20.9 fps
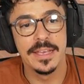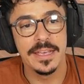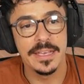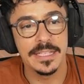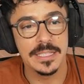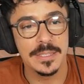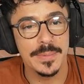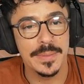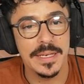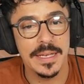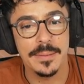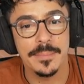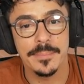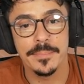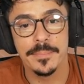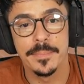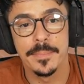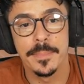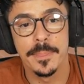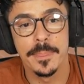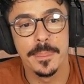It's been um
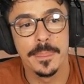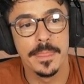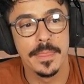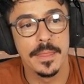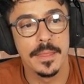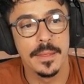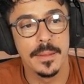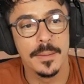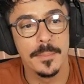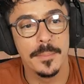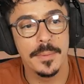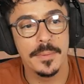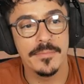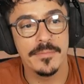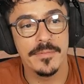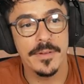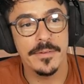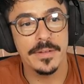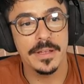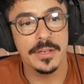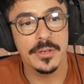been
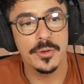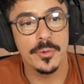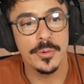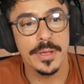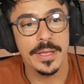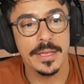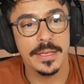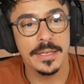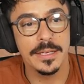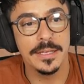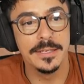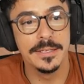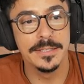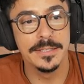very annoying.